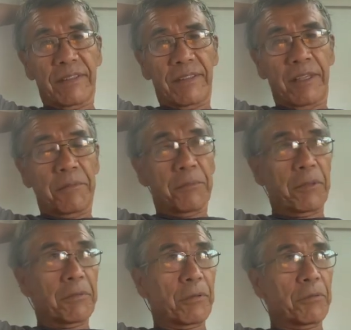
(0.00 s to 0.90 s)
Even
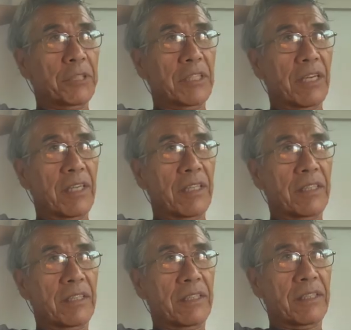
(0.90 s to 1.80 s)
before we die,
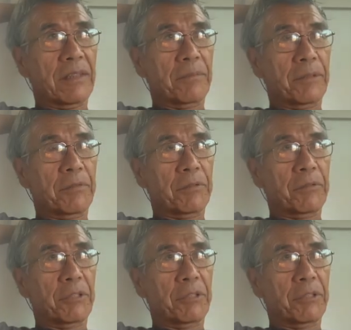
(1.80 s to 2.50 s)
before